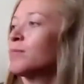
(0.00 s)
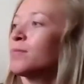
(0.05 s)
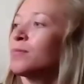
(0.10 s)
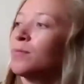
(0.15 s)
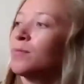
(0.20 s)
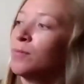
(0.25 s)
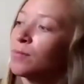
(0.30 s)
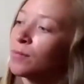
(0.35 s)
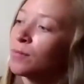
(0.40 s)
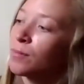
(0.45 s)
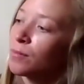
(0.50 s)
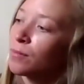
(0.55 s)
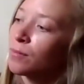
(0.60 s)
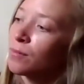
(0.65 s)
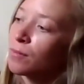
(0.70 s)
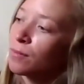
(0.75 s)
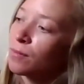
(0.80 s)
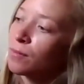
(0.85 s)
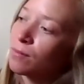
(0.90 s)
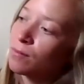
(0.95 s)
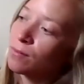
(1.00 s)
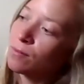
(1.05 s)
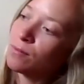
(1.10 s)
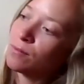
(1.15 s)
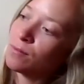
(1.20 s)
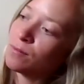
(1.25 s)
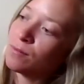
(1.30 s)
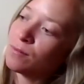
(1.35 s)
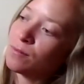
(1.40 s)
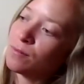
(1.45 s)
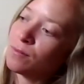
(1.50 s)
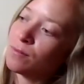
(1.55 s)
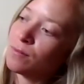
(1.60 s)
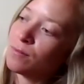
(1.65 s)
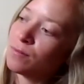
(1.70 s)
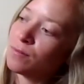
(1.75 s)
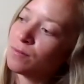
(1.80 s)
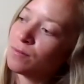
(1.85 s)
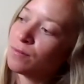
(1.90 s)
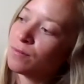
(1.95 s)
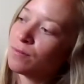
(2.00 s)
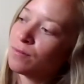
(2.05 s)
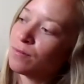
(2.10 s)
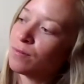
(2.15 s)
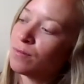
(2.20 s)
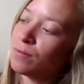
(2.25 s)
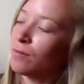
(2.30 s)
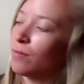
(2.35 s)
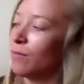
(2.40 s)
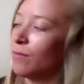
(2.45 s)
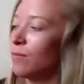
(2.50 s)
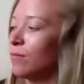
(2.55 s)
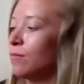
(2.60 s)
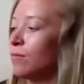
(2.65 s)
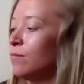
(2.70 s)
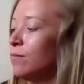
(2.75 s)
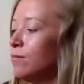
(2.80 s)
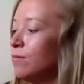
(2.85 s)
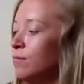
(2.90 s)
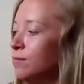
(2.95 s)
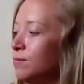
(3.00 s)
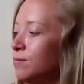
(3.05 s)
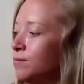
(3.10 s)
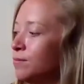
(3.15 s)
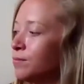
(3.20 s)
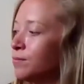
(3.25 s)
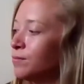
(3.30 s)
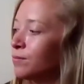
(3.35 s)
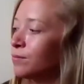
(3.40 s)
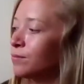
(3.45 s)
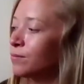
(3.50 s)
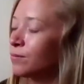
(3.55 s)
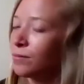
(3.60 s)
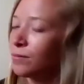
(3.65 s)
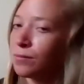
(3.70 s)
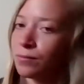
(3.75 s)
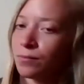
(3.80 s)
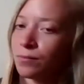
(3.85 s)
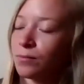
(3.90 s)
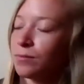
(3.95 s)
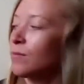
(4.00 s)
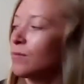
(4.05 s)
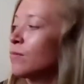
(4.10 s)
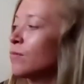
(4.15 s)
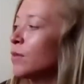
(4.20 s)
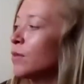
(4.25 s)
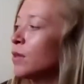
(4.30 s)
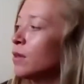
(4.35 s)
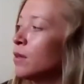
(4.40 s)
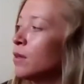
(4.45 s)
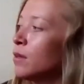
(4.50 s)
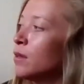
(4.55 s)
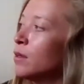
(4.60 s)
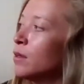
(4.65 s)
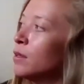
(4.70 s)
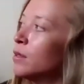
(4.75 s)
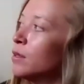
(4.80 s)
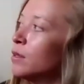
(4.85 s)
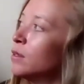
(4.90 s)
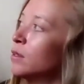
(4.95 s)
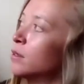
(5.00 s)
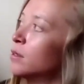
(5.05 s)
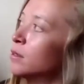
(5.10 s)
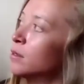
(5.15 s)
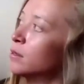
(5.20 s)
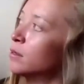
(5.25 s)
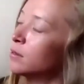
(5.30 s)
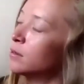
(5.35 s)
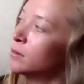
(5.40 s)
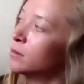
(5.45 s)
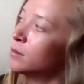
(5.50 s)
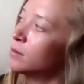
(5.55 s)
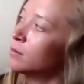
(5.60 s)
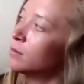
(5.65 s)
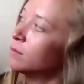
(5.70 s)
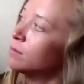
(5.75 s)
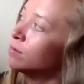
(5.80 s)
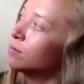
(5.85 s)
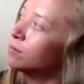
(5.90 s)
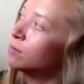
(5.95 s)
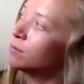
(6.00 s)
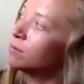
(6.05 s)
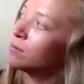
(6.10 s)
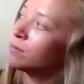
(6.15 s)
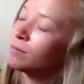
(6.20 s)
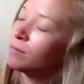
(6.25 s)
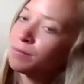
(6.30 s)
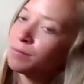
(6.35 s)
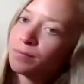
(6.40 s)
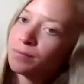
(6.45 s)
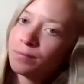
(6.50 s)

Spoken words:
Nothing is said.